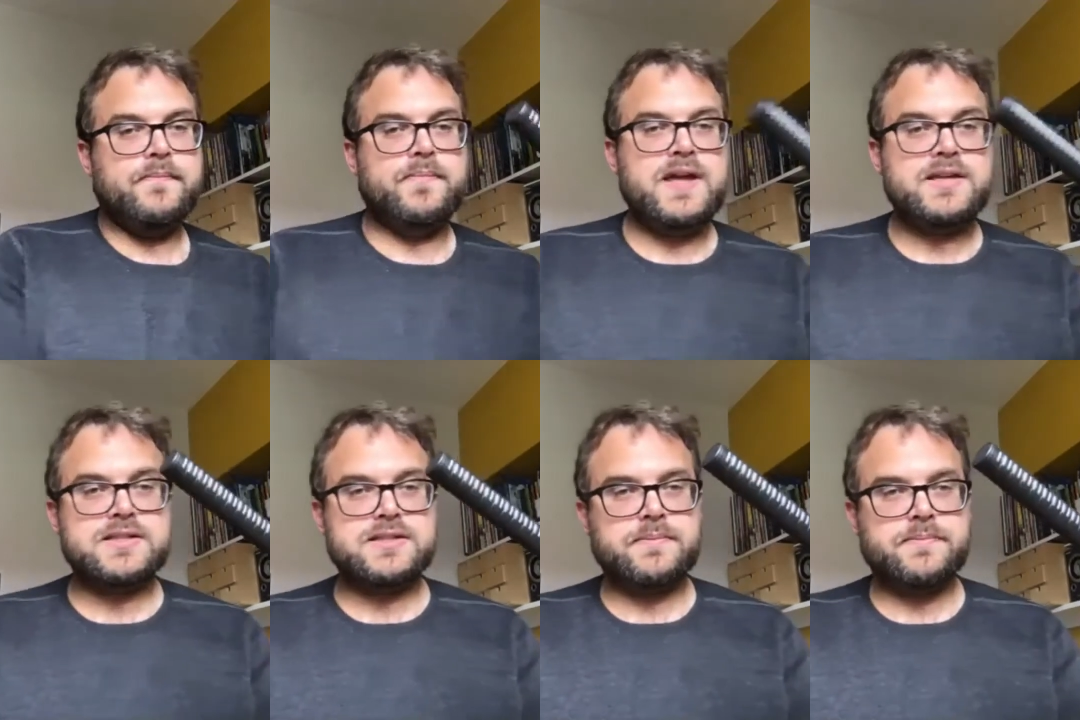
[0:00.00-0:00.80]

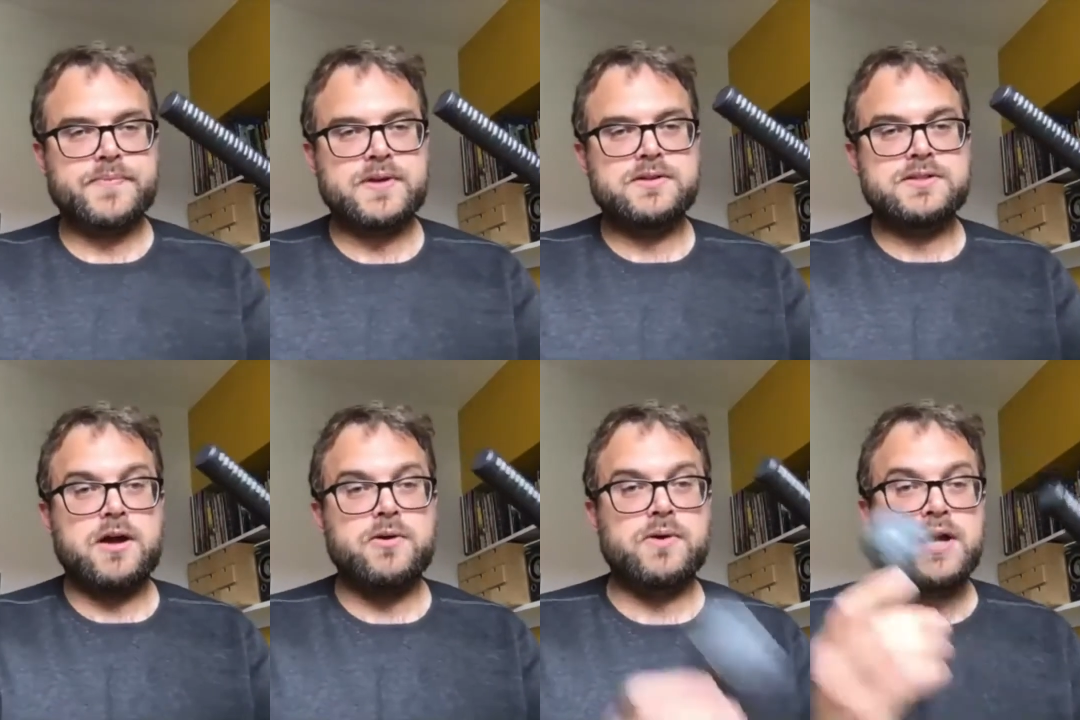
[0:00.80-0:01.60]
this,
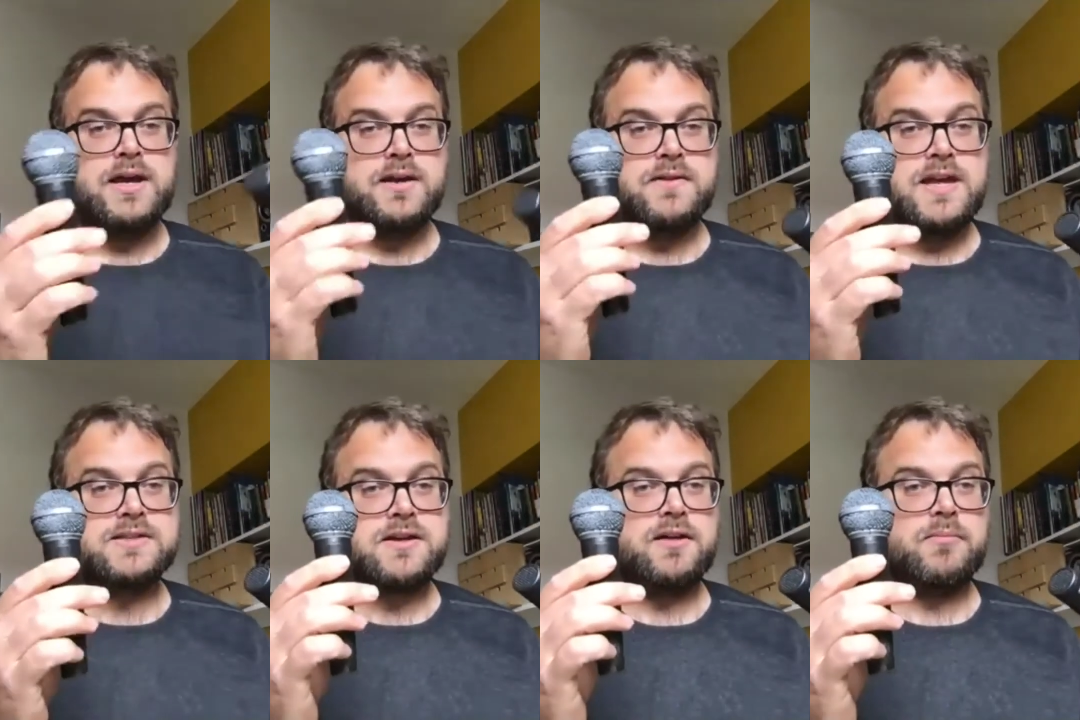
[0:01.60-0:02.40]
so these
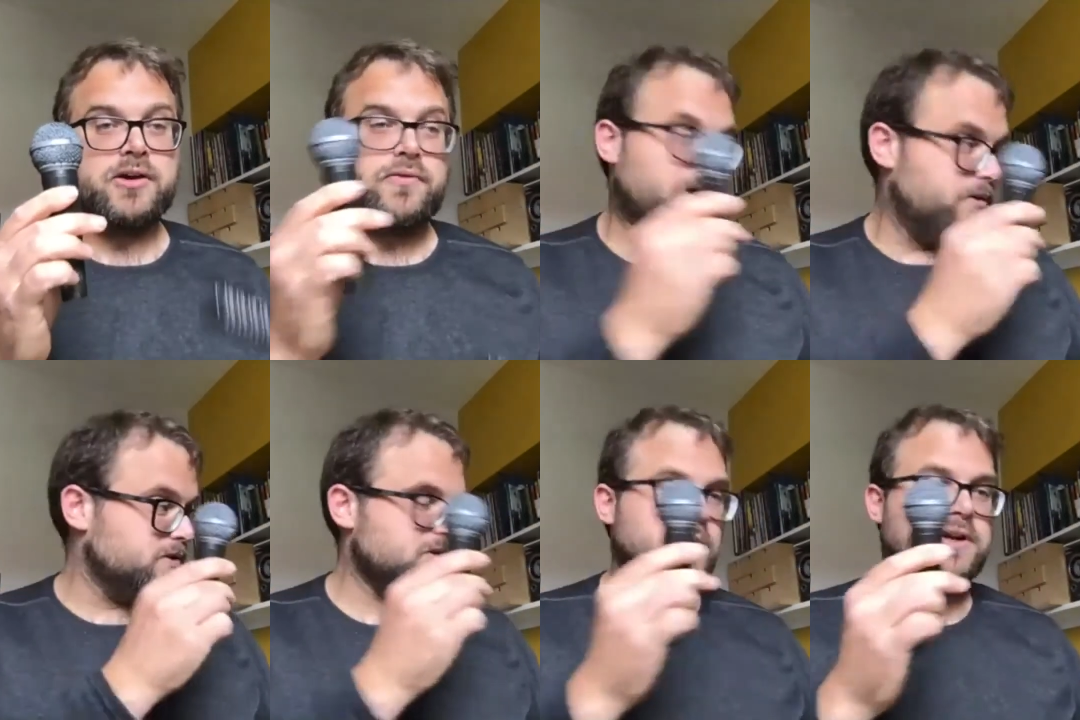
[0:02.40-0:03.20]
kind of
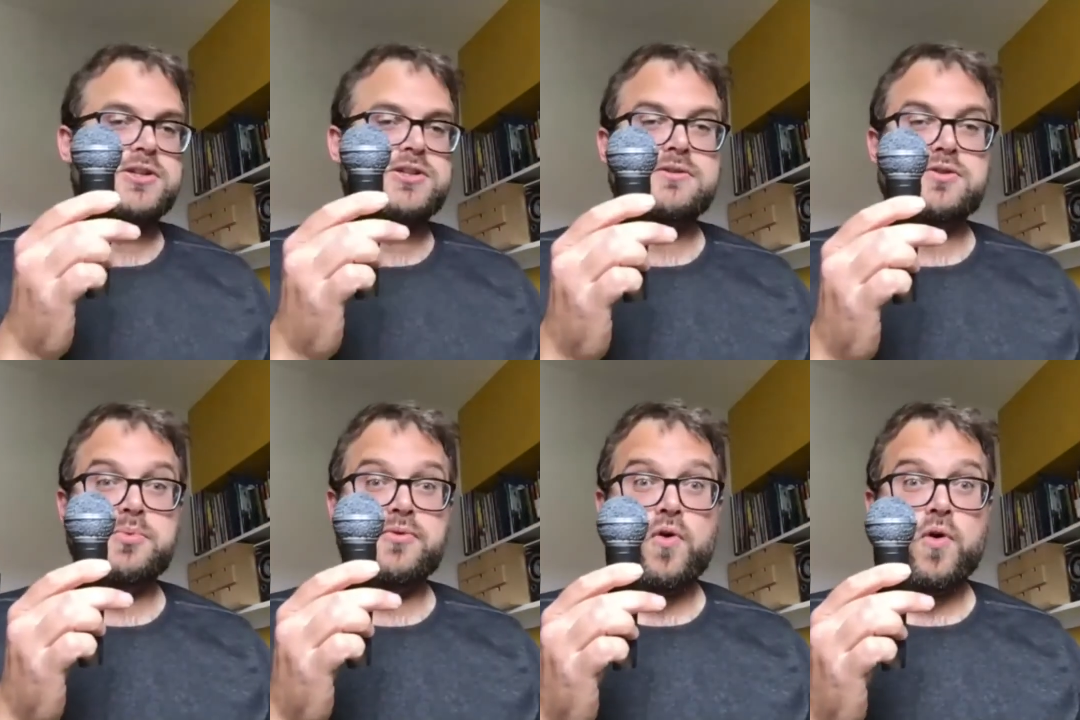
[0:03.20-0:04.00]
microphones, and the one I showed you
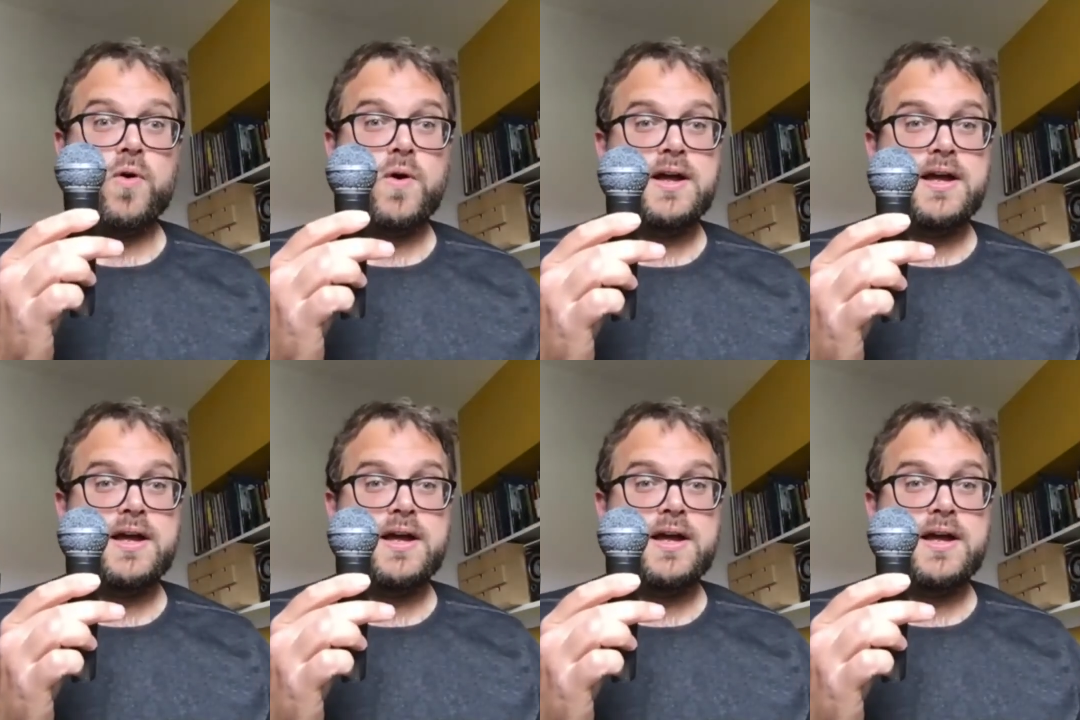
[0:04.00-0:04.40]
before,